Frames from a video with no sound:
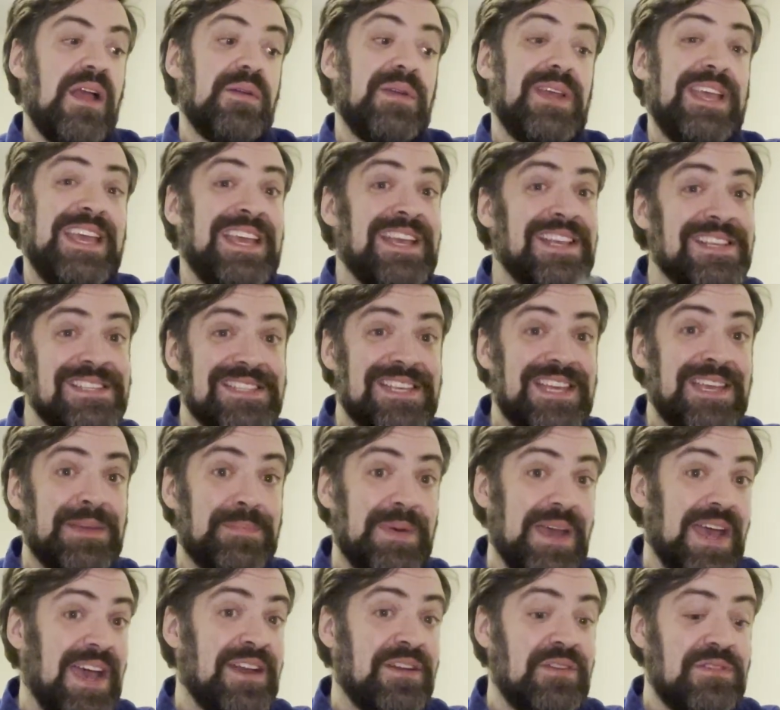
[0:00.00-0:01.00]
easy
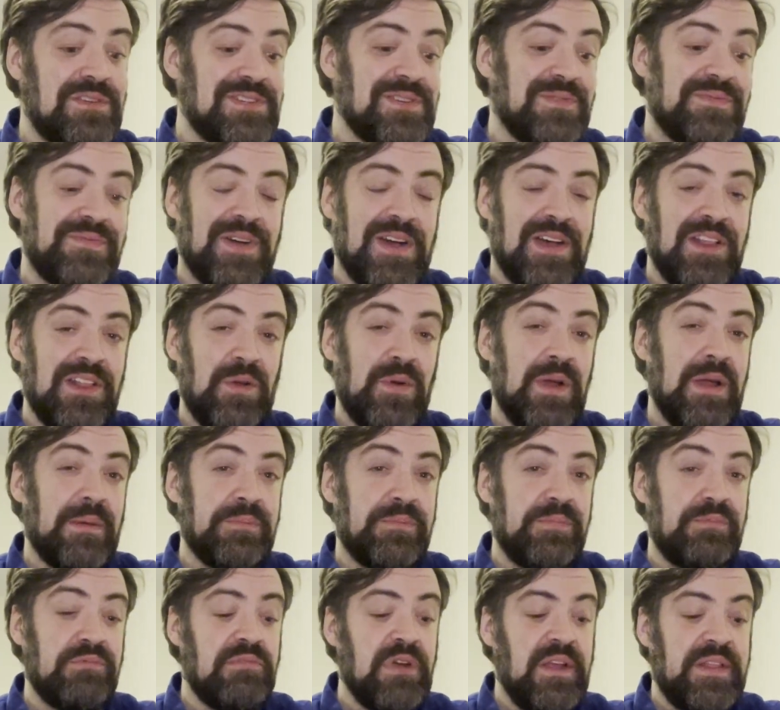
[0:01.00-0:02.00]
pattern to follow.
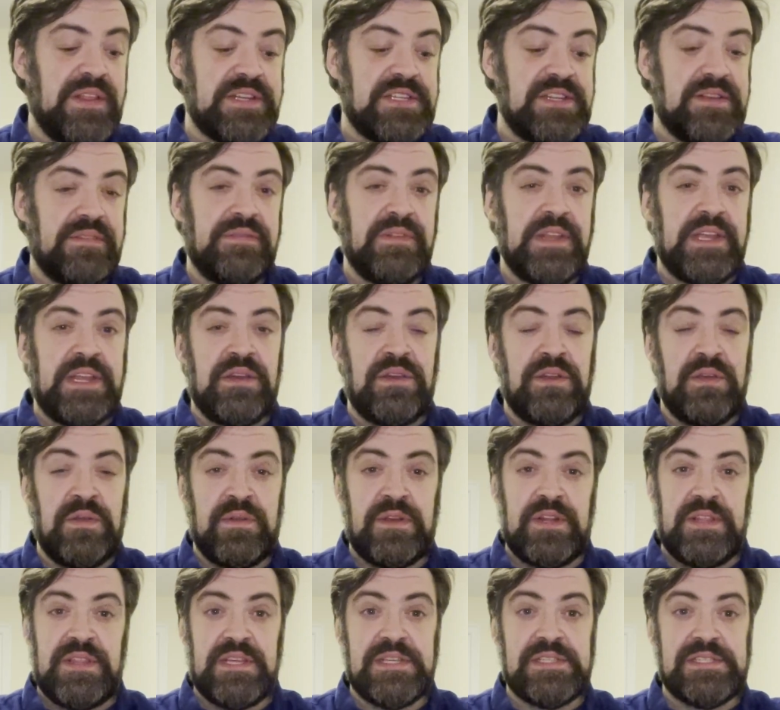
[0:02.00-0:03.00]
I'm relatively new
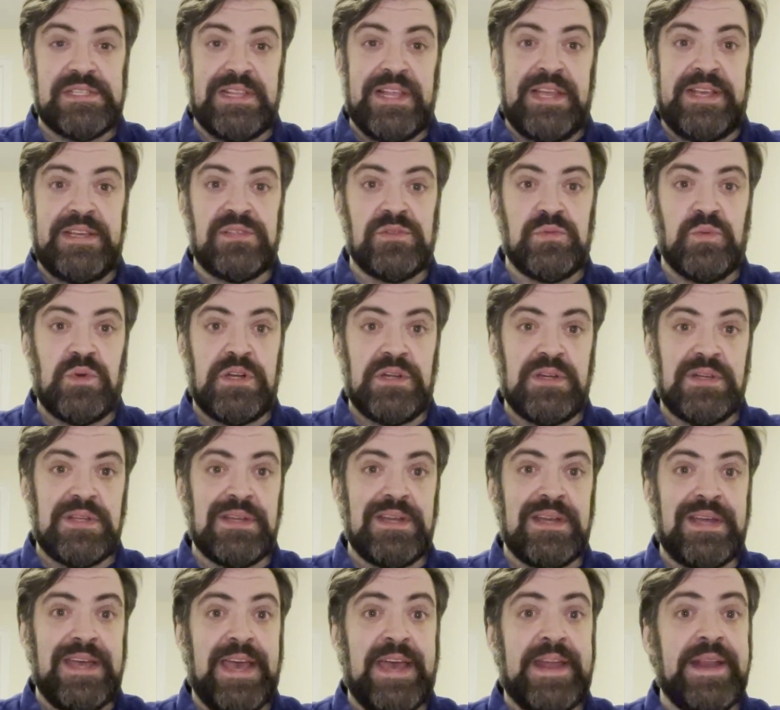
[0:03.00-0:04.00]
to this lace
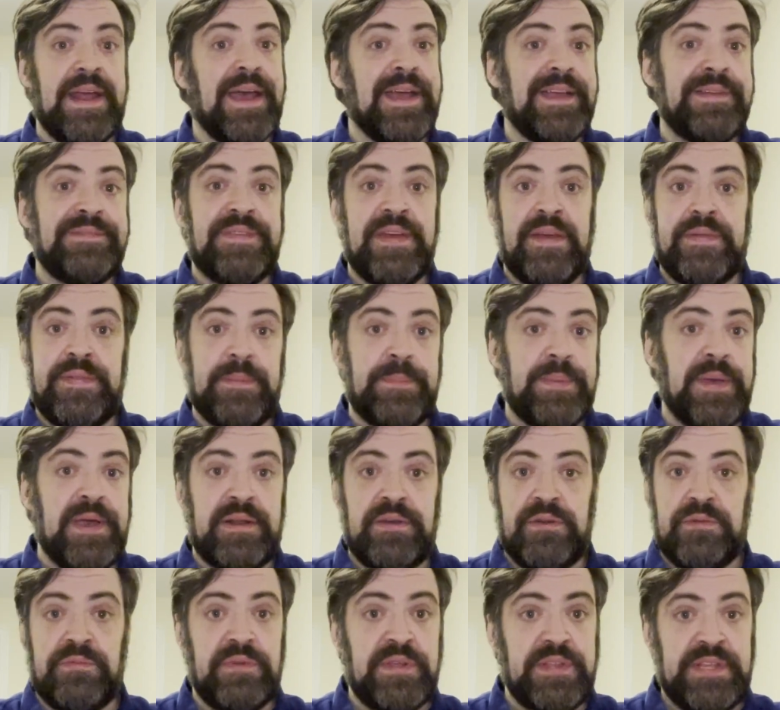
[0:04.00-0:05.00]
work and I found the
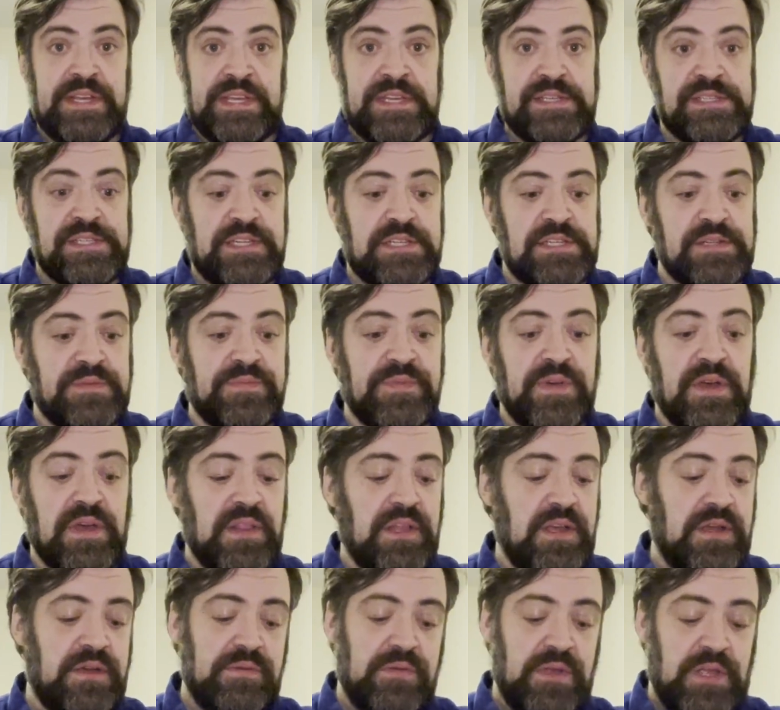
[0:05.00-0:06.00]
pattern really easy to follow.